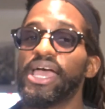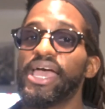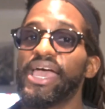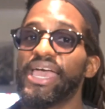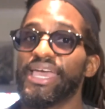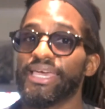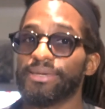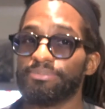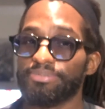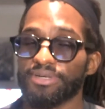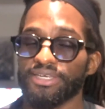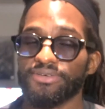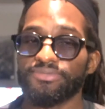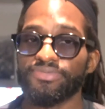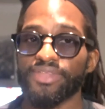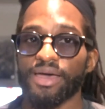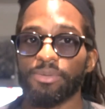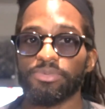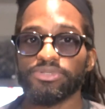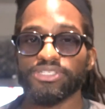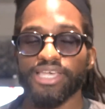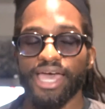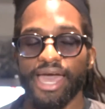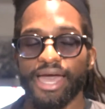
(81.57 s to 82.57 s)
a beef
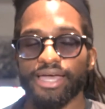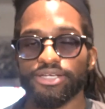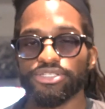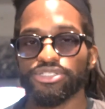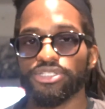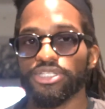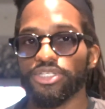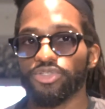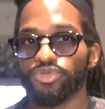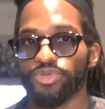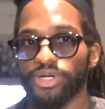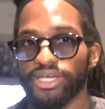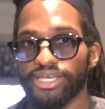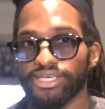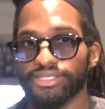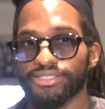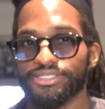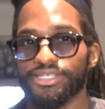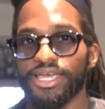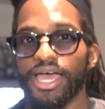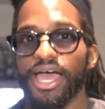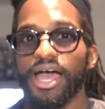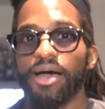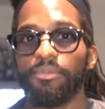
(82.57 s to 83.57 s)
that was actually
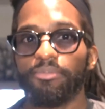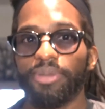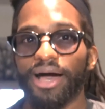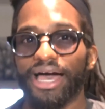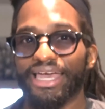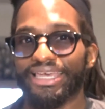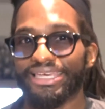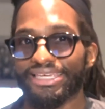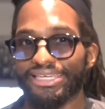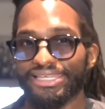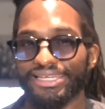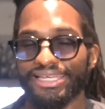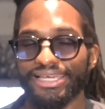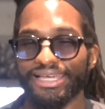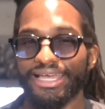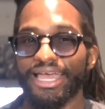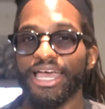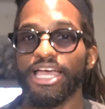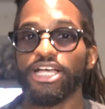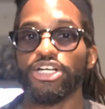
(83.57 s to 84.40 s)
raised by eating